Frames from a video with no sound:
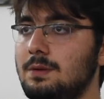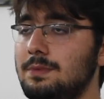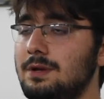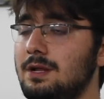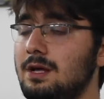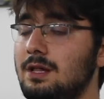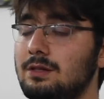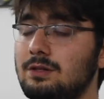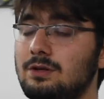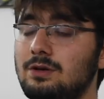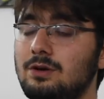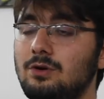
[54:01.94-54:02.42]

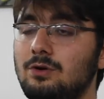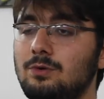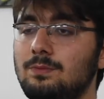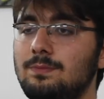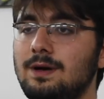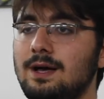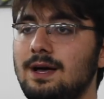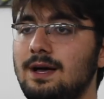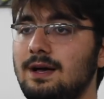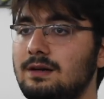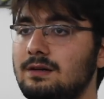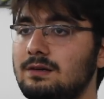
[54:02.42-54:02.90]
I'll go
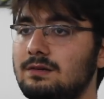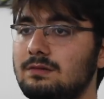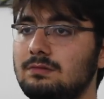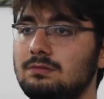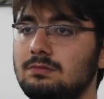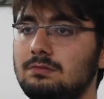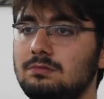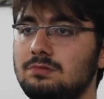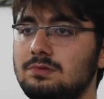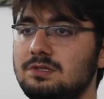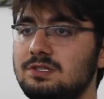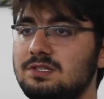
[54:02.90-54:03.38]
back,
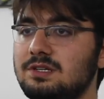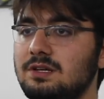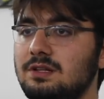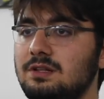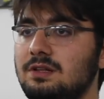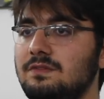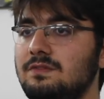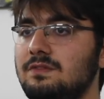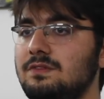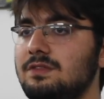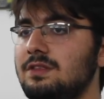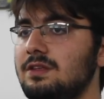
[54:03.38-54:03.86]
sell
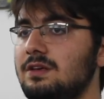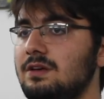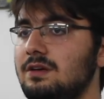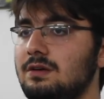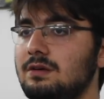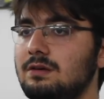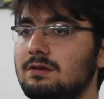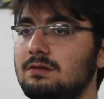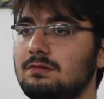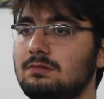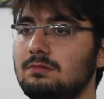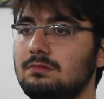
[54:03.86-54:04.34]

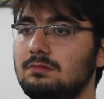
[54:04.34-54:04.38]
everything